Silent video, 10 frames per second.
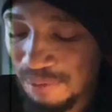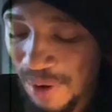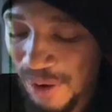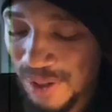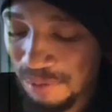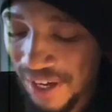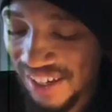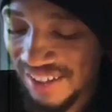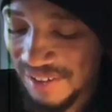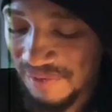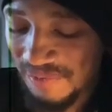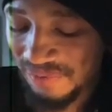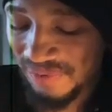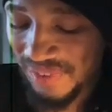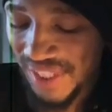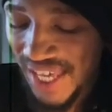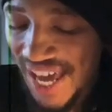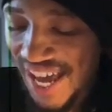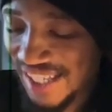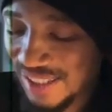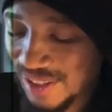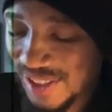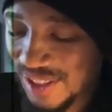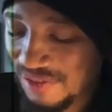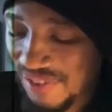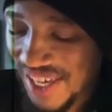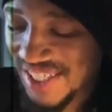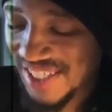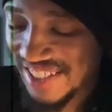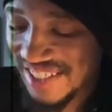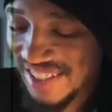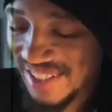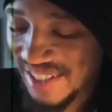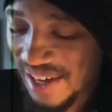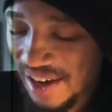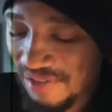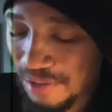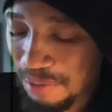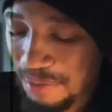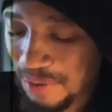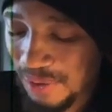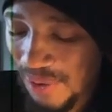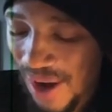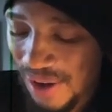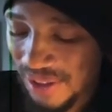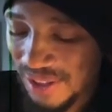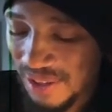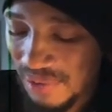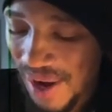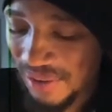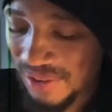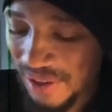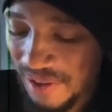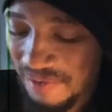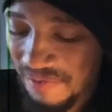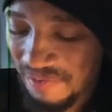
to Mark's bed and looked at the faces of the people crowded around her.